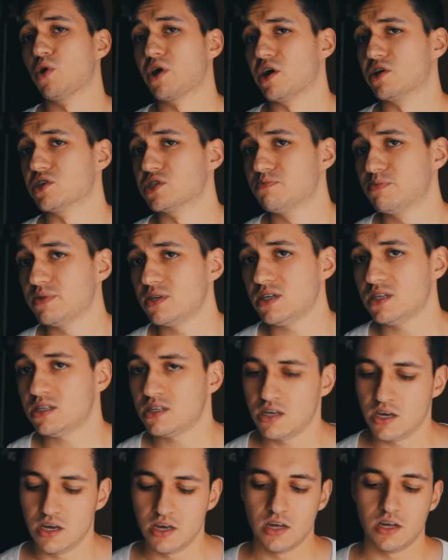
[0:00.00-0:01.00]
workout
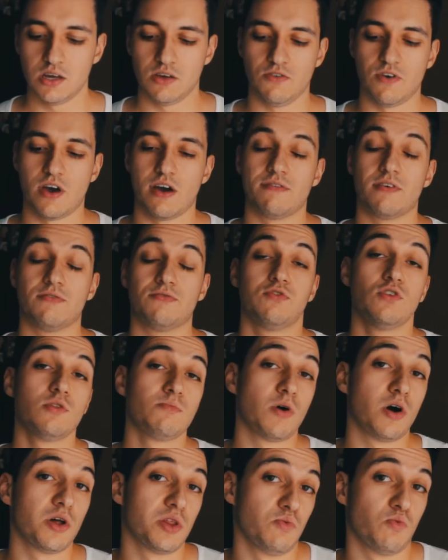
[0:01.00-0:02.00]
split, you have a full
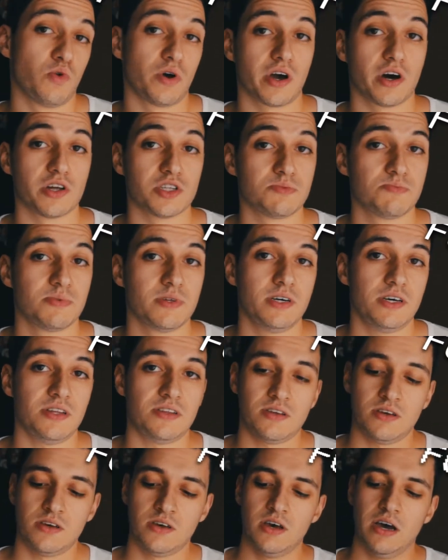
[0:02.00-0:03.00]
body workout
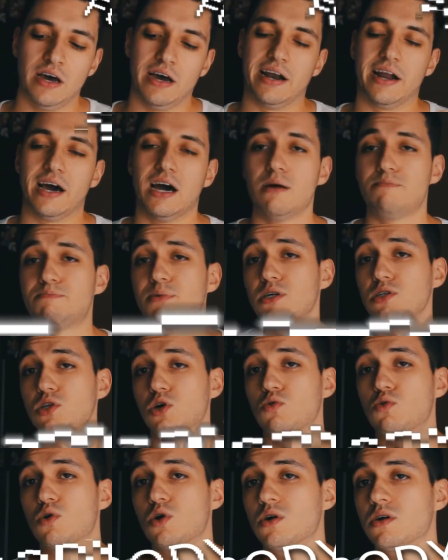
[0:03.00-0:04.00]
split, an upper
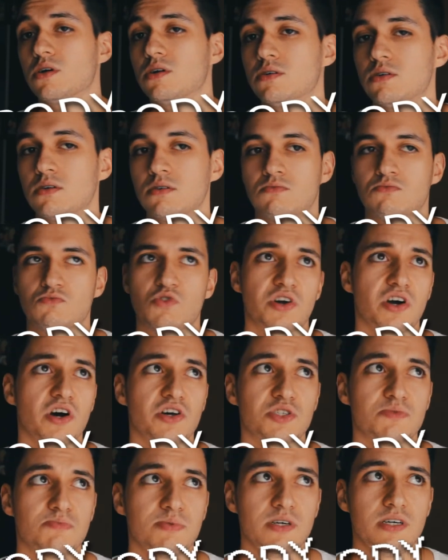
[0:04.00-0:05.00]
lower
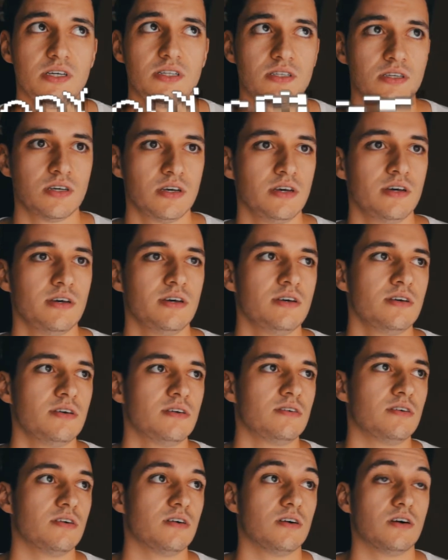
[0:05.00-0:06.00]
workout split,
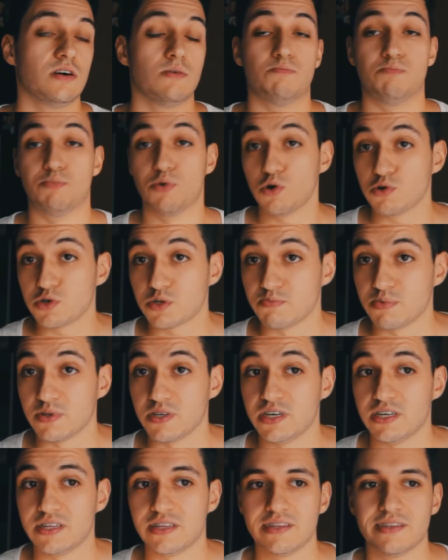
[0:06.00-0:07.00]
a bro
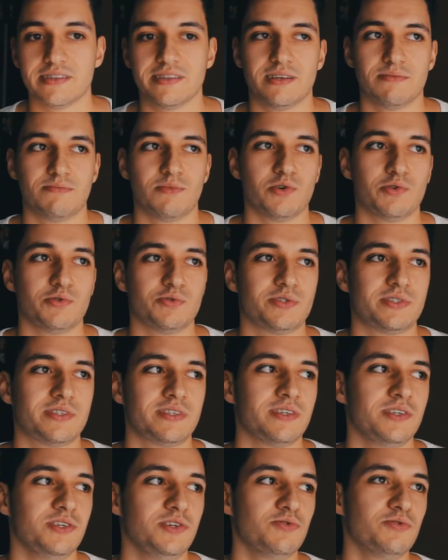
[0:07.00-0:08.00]
split, the
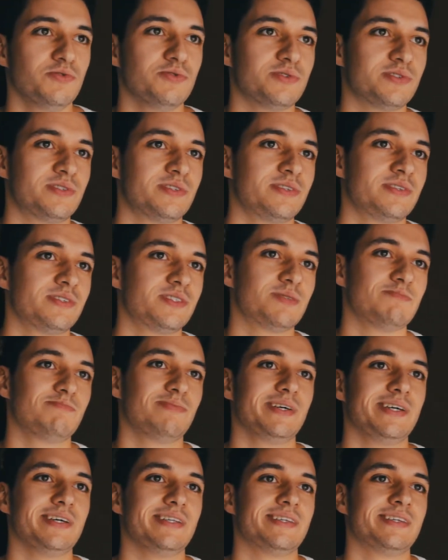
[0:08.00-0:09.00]
most used
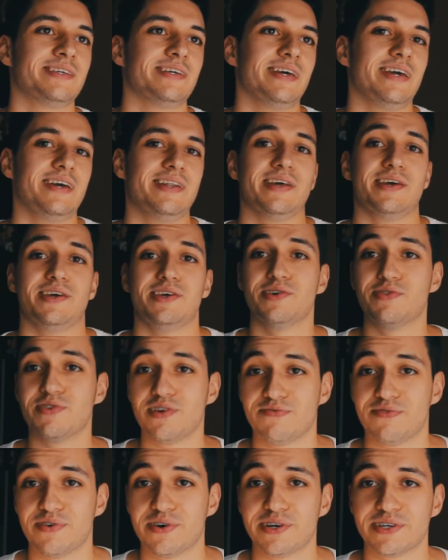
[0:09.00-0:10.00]
split in the
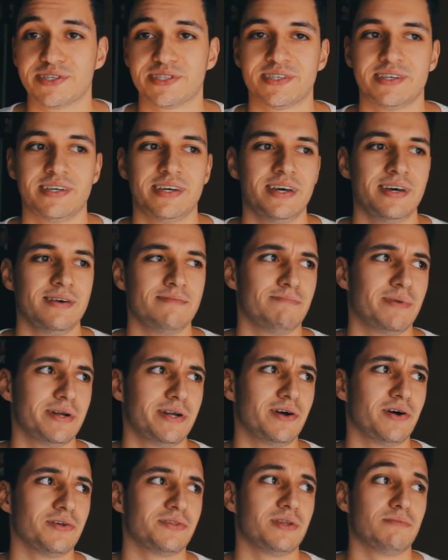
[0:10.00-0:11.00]
universe, but
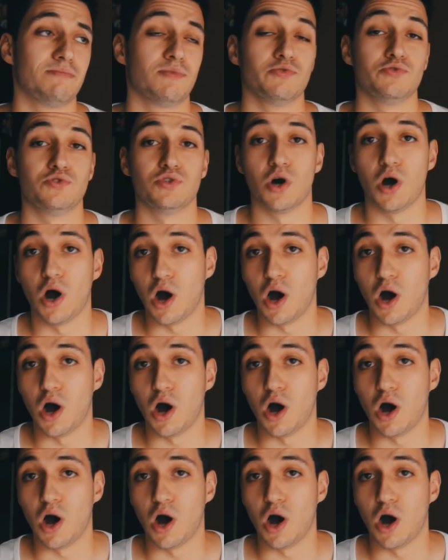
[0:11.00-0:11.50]
not the most